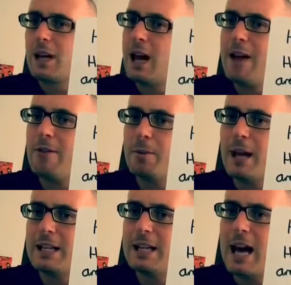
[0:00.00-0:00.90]
"Hi,"
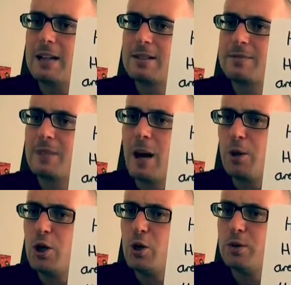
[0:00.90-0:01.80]
replied an ass. "How are
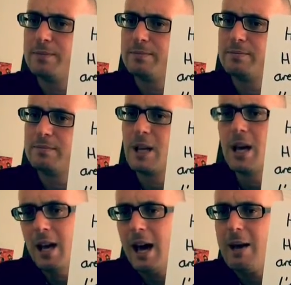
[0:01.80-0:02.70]
you?"
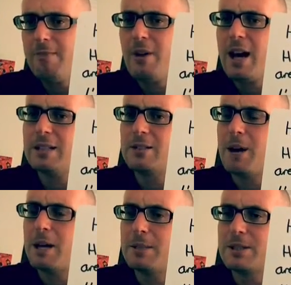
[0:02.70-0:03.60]
"I'm fine,"
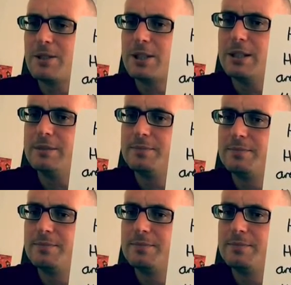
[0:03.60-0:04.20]
smiled Mr. Seal.